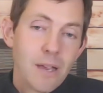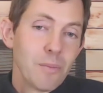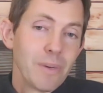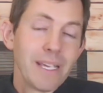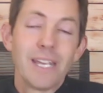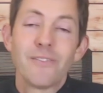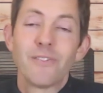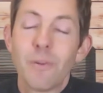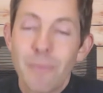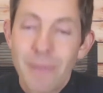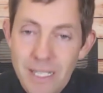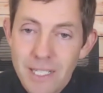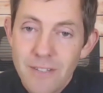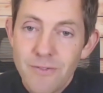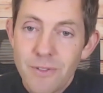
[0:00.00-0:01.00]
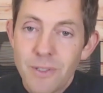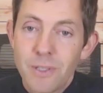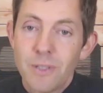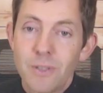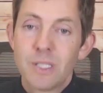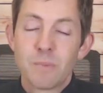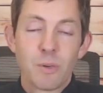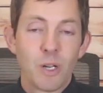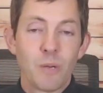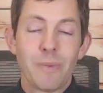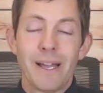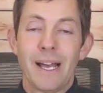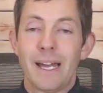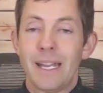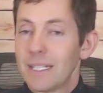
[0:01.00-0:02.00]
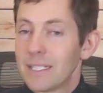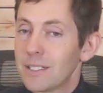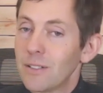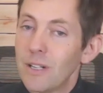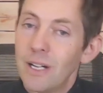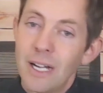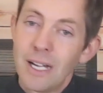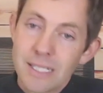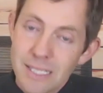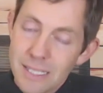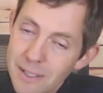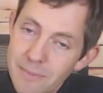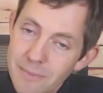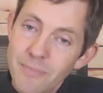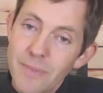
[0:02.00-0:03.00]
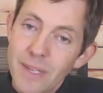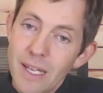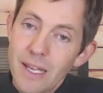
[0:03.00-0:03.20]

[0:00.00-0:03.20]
Bring in fermented foods. Probiotics are awesome.